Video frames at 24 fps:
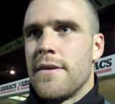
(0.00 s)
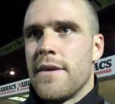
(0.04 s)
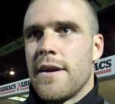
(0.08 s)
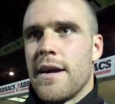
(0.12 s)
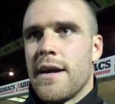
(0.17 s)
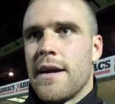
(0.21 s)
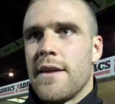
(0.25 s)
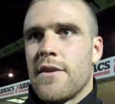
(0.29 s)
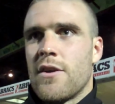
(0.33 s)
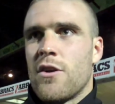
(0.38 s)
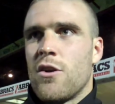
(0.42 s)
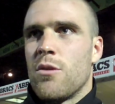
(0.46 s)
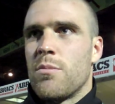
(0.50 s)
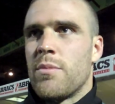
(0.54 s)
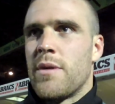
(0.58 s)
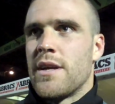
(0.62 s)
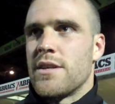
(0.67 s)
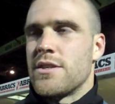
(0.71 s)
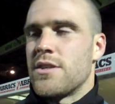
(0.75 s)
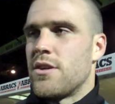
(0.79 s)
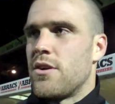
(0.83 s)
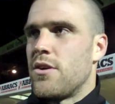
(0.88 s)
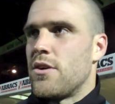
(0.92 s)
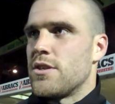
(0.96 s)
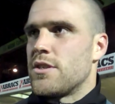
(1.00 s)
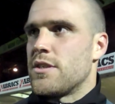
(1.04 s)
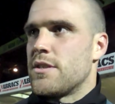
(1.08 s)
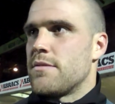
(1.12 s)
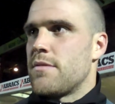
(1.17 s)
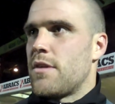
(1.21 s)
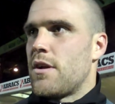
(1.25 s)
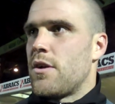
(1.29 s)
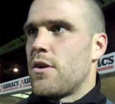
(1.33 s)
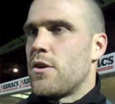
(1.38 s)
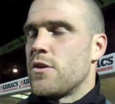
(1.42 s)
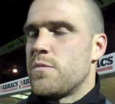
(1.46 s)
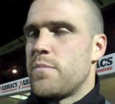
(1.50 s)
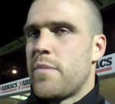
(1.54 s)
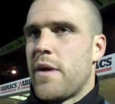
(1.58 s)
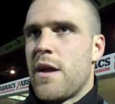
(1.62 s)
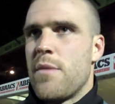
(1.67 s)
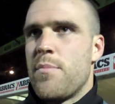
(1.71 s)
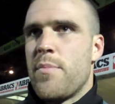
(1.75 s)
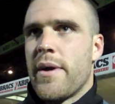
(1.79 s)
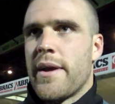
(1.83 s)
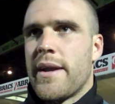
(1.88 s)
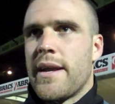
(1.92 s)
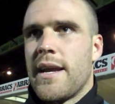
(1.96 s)
Uh, the club gets a nice a nice
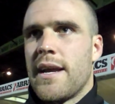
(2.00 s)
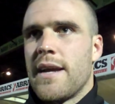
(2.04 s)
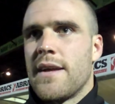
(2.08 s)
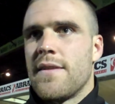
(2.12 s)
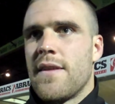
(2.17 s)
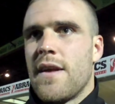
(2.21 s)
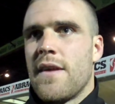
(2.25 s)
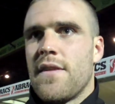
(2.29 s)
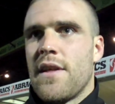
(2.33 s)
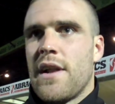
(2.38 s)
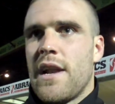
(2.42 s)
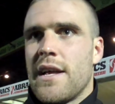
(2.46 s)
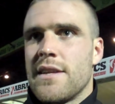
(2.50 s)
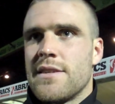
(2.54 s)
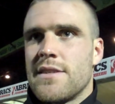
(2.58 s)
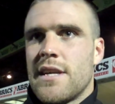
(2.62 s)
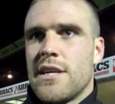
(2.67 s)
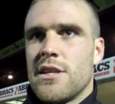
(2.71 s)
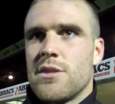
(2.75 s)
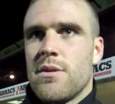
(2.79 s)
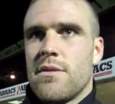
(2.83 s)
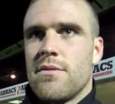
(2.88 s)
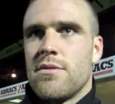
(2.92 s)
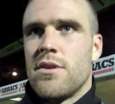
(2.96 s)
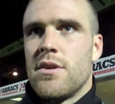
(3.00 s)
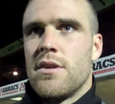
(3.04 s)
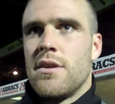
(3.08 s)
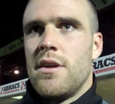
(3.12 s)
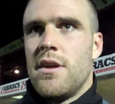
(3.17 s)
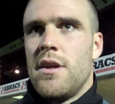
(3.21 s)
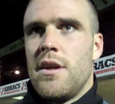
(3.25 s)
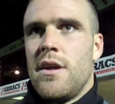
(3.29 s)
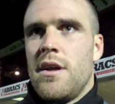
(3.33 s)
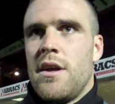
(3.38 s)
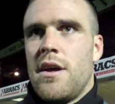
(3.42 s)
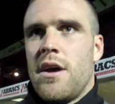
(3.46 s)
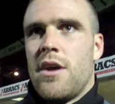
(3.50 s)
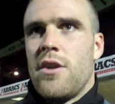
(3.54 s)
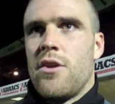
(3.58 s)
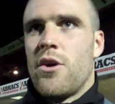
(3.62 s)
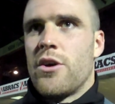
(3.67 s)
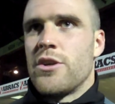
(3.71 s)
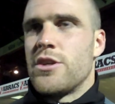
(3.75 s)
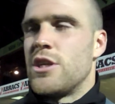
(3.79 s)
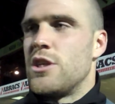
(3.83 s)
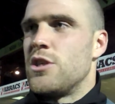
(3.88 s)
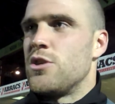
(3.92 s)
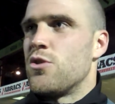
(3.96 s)
pay packet, and, and the lads get to have a, a
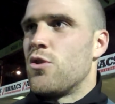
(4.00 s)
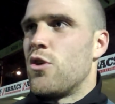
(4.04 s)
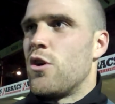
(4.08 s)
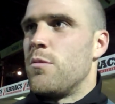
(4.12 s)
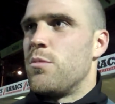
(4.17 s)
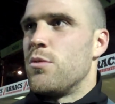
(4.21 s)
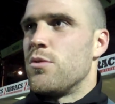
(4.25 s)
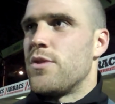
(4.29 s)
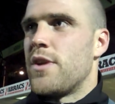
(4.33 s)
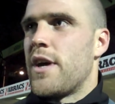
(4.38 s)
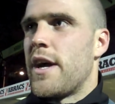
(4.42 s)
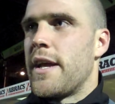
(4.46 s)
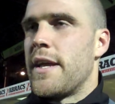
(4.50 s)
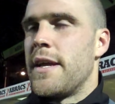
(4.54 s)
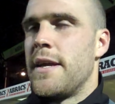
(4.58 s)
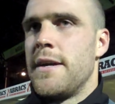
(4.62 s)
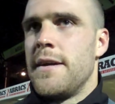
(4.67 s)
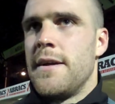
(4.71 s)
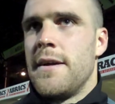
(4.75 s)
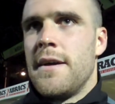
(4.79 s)
nice enjoyable day.